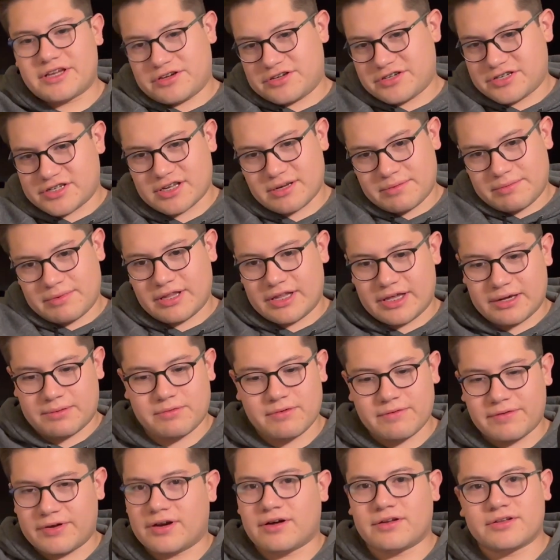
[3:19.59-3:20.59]
You're just gonna be like
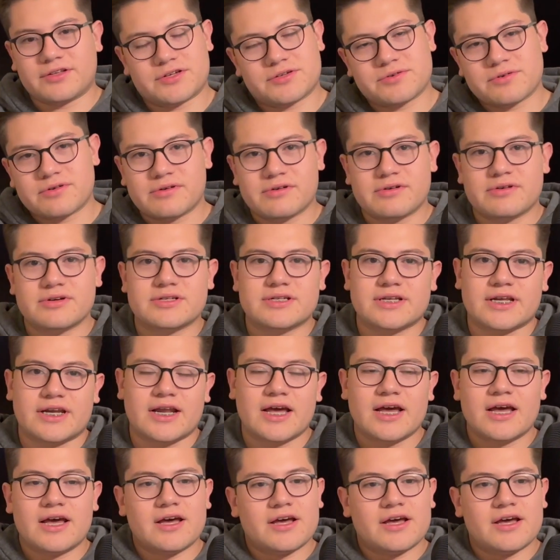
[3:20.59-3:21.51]
moving all the drawers, and